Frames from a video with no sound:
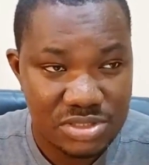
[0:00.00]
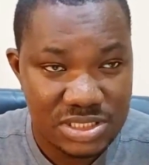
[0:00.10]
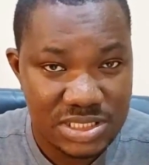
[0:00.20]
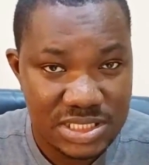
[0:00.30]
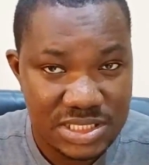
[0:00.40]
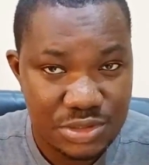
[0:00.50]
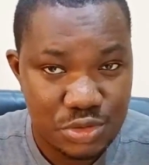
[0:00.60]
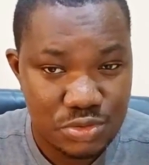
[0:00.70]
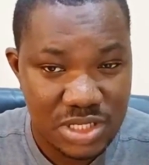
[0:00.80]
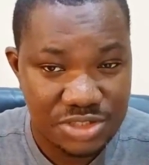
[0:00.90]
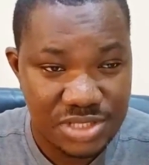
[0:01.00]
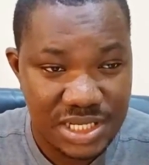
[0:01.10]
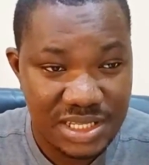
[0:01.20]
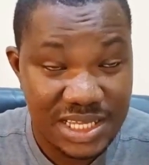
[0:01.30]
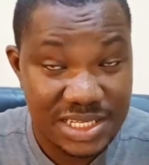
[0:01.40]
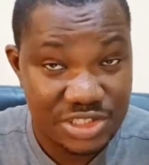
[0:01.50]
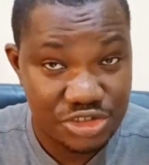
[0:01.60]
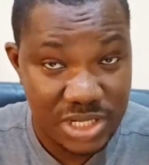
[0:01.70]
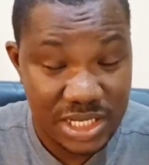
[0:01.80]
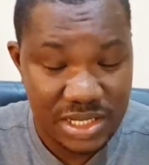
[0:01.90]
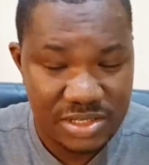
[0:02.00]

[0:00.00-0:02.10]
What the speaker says: the need to actually get a strike.